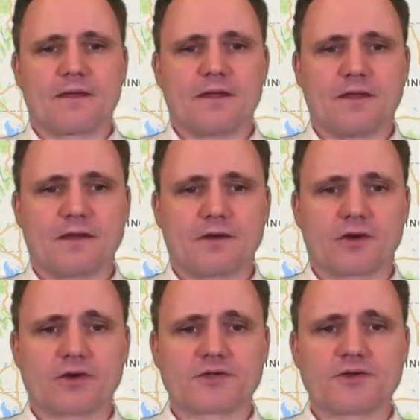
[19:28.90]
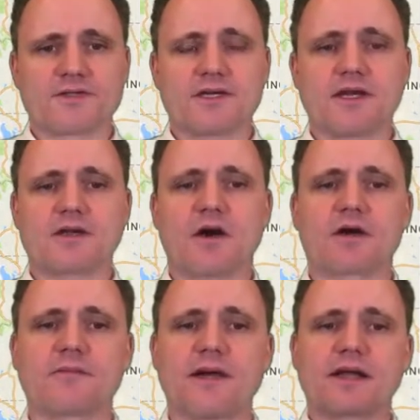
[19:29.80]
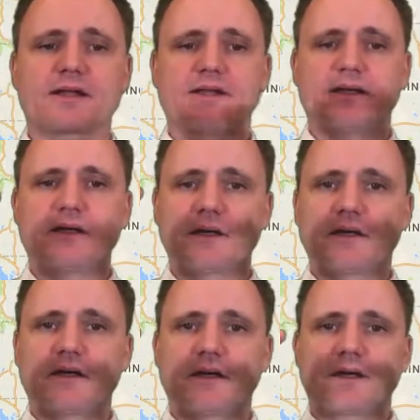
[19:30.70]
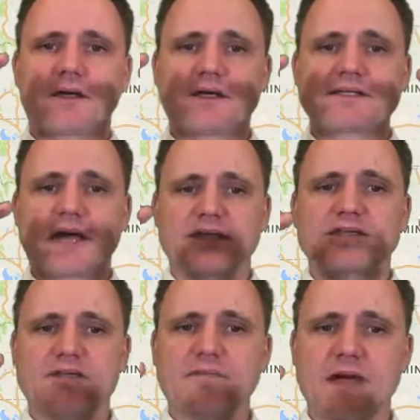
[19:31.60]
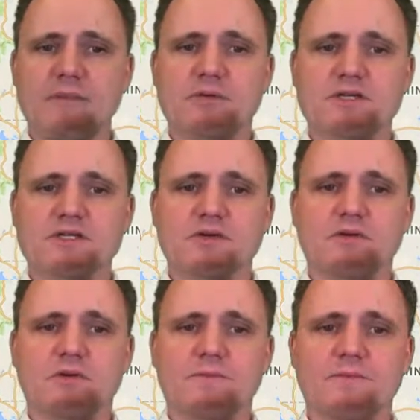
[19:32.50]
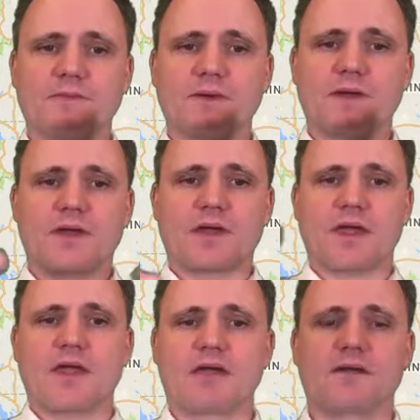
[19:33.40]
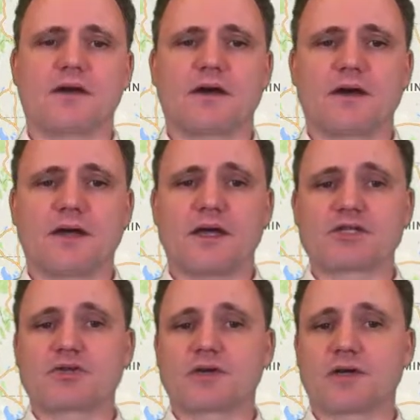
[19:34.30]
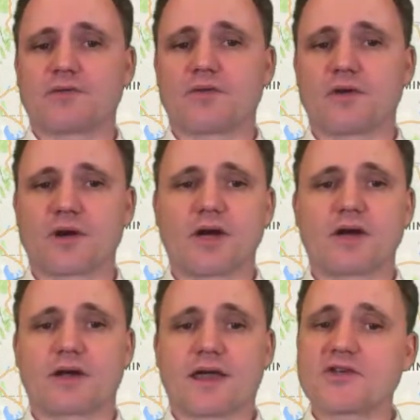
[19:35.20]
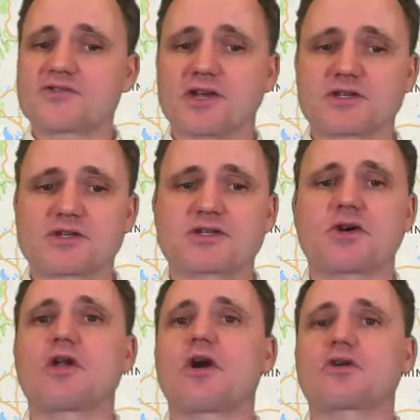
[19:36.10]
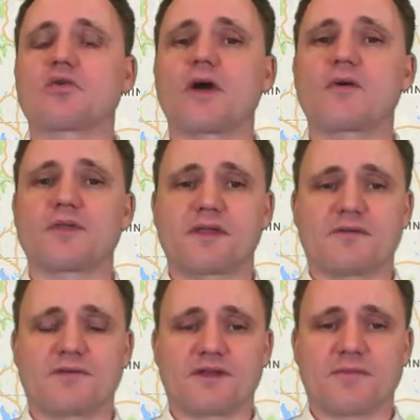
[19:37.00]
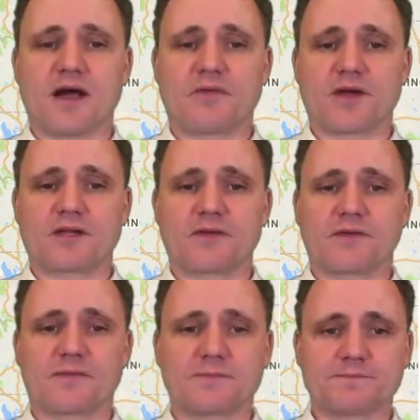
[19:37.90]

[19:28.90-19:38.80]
And there it goes. So you see it automatically sizes the map, which is cool. And it's looking for gas stations along the way within the 50-mile radius.